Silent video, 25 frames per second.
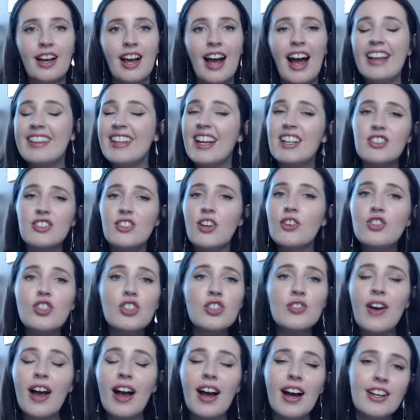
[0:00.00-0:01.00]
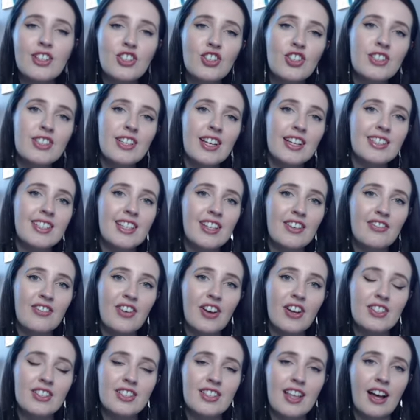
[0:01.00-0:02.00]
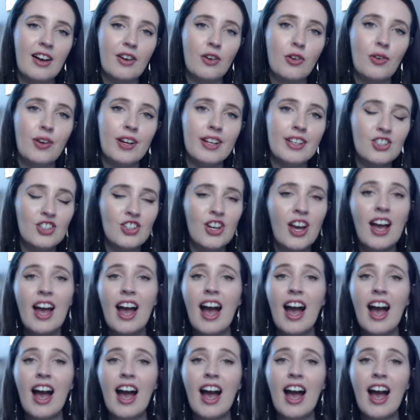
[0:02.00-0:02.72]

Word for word: And that's not just for IGCSE First Language.